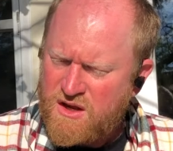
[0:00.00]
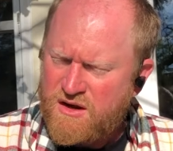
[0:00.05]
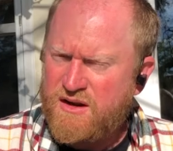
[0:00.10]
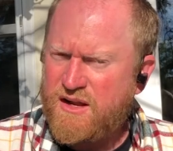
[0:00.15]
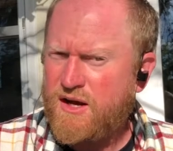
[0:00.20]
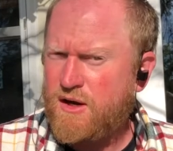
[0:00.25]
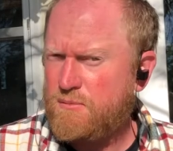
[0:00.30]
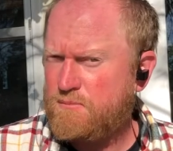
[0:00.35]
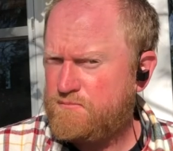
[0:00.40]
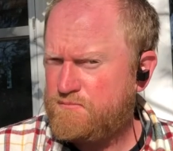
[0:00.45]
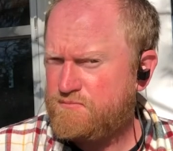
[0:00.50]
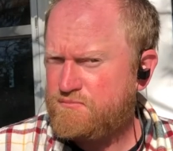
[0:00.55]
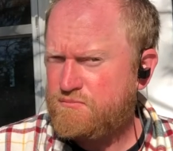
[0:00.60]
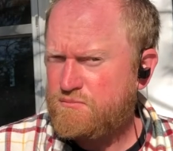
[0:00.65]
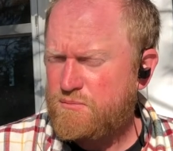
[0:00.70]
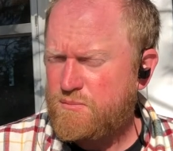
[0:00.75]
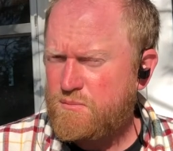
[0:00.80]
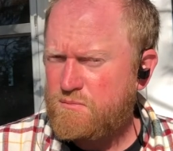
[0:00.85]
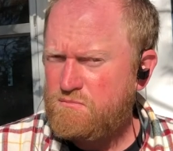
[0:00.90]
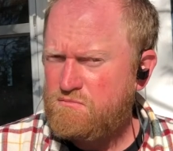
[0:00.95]
Now,
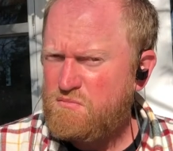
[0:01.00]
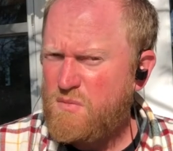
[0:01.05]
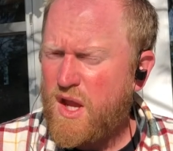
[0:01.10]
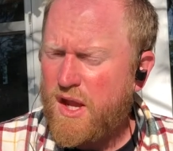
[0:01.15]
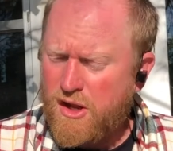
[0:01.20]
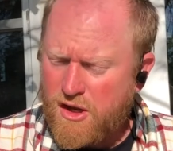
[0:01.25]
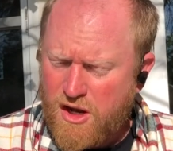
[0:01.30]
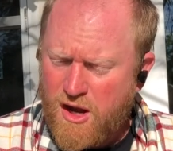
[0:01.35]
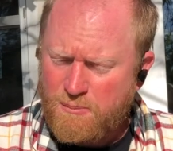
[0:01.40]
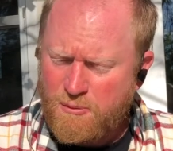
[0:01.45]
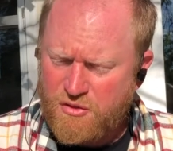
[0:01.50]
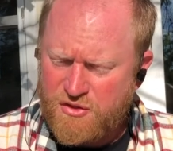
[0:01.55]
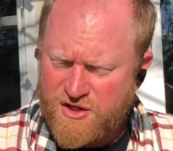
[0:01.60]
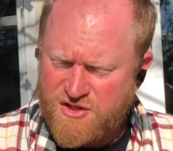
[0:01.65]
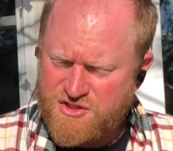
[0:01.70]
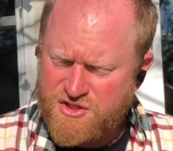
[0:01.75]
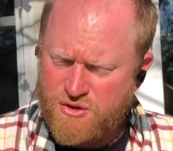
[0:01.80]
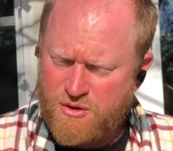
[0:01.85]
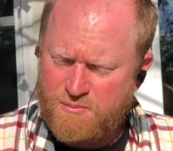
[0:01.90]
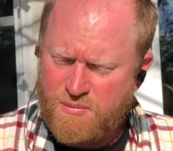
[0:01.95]
a couple
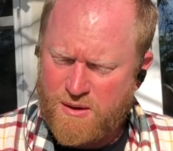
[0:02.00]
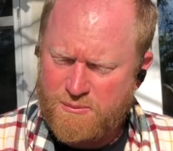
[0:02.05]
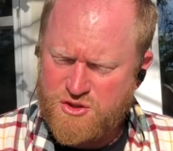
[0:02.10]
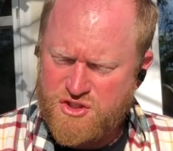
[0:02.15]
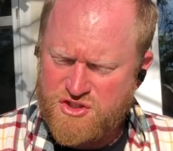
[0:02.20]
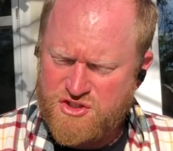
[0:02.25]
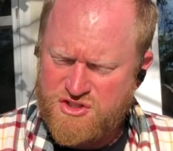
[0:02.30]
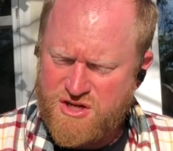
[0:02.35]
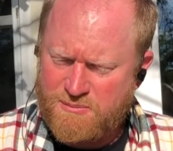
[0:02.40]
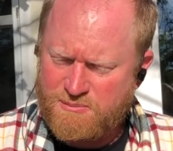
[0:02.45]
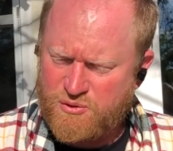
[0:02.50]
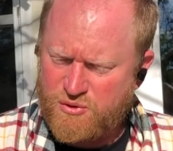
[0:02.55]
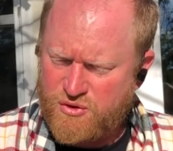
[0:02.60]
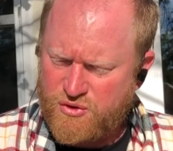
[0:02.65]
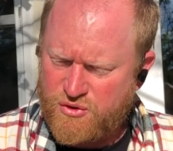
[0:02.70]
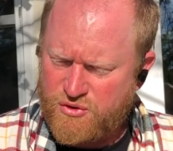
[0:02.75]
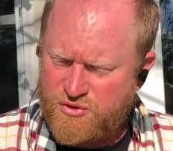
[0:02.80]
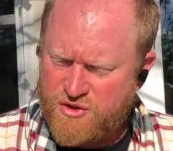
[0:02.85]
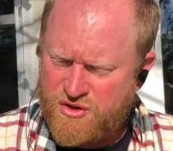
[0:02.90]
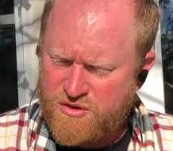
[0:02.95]
things here. I probably should have stopped a little
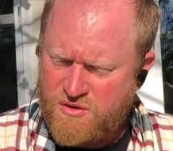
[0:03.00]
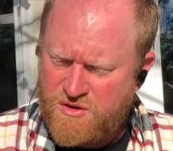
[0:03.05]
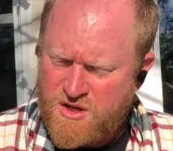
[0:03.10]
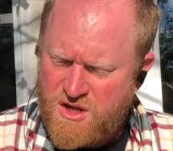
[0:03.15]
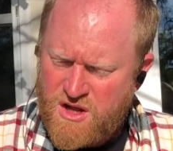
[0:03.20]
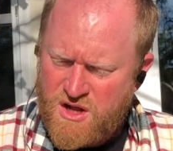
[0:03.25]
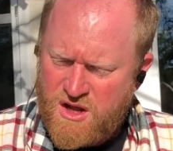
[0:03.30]
earlier.